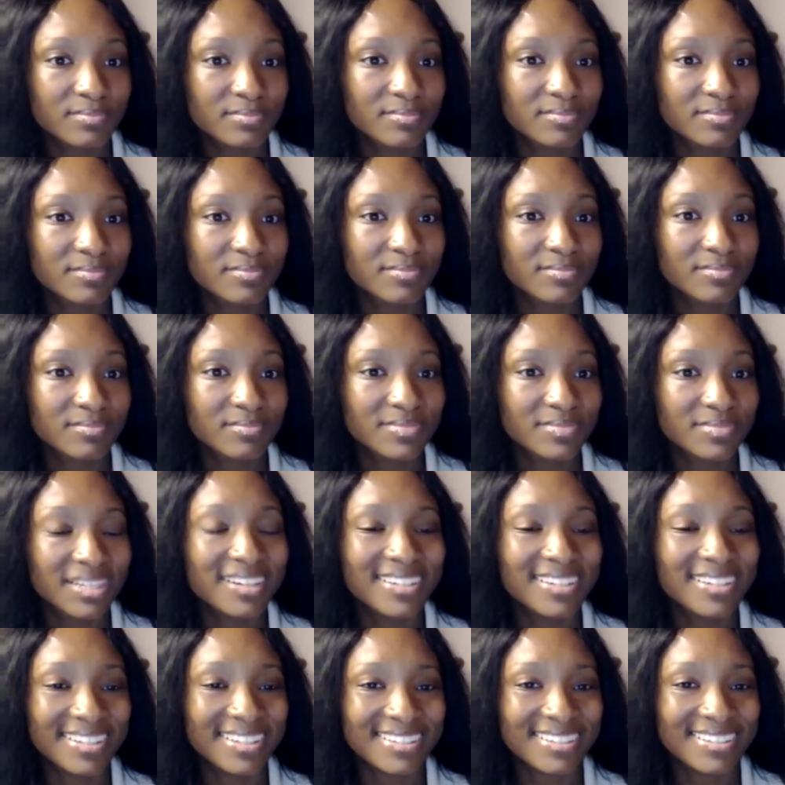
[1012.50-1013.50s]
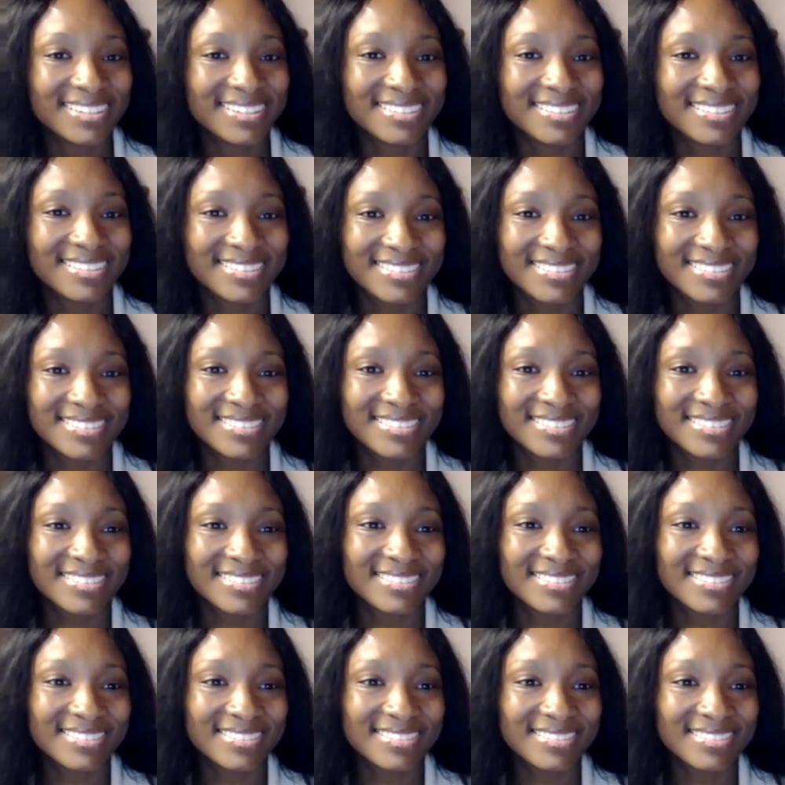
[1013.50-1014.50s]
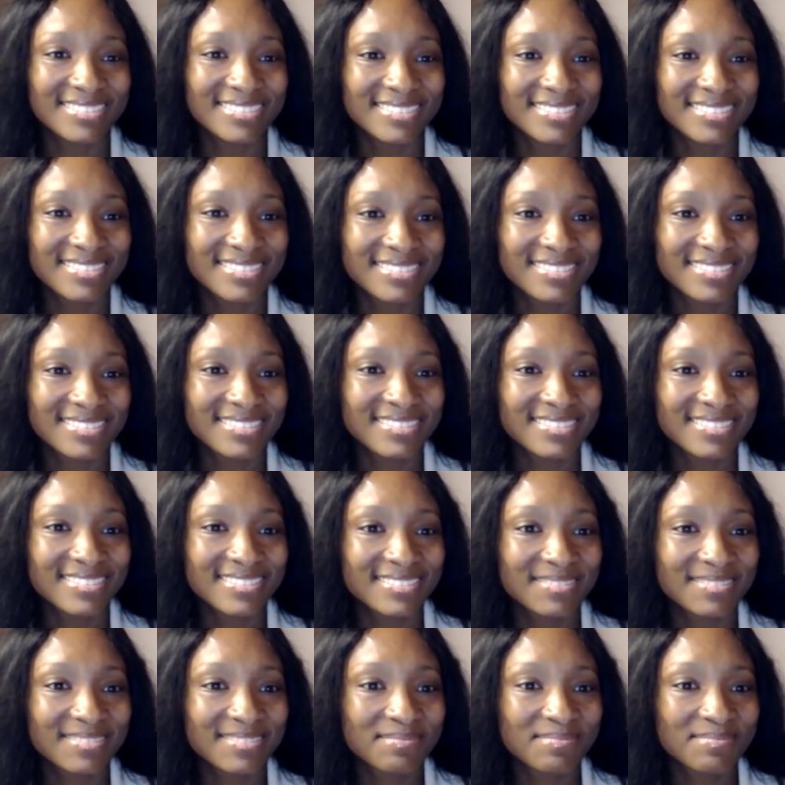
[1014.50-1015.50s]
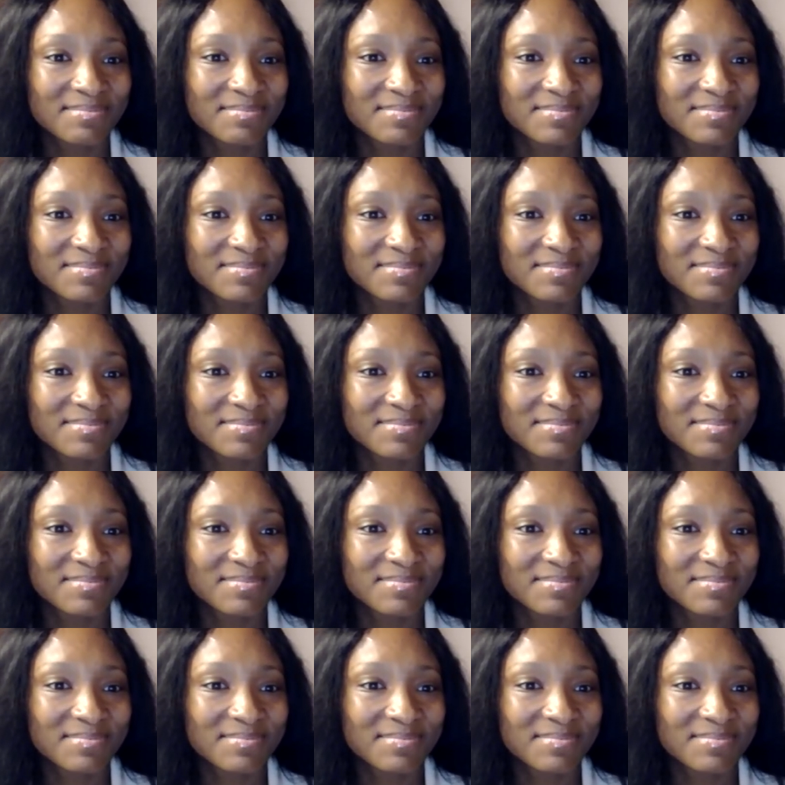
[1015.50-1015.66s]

[no speech]